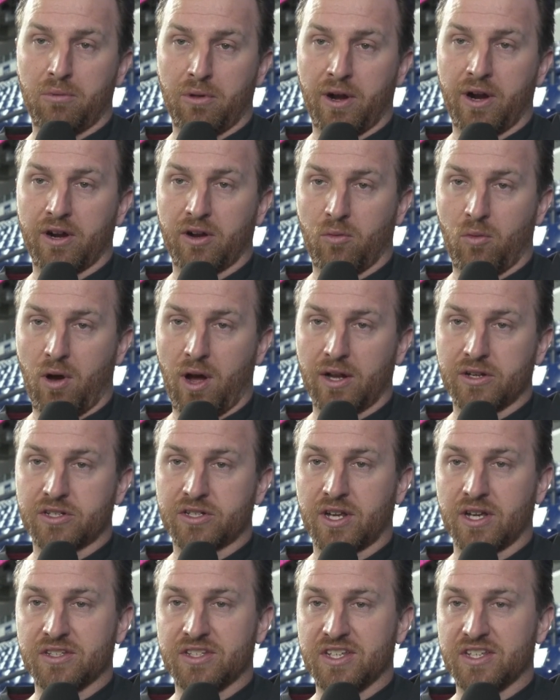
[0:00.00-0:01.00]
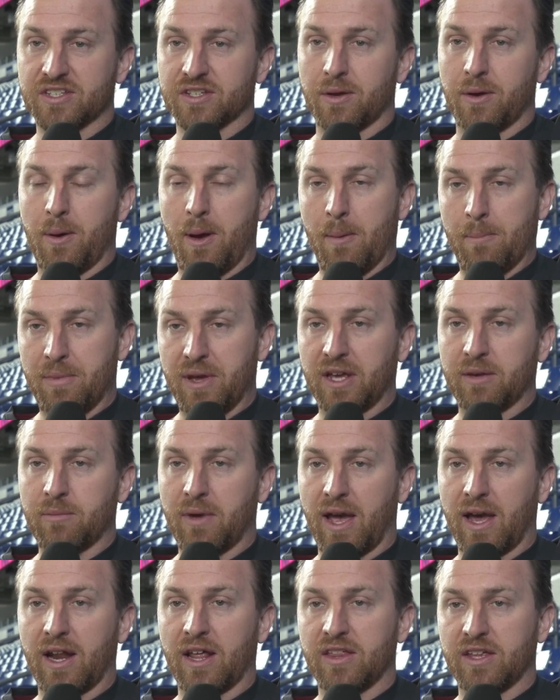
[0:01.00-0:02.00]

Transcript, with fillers: player to watch because he's a big man.